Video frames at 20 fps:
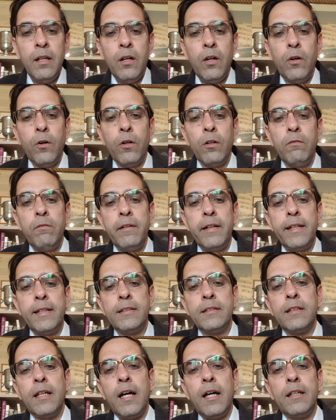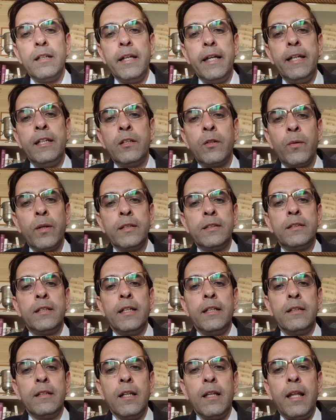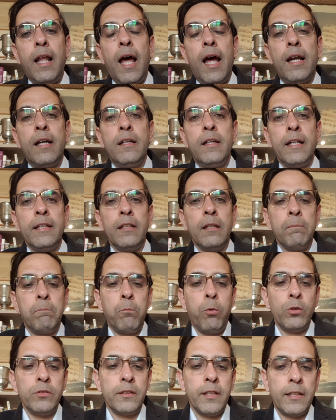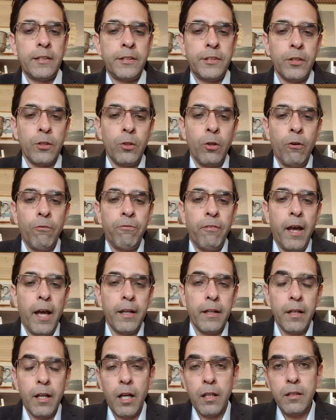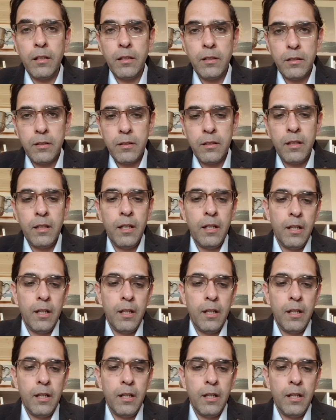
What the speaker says: always an interest in the land in the possession of another,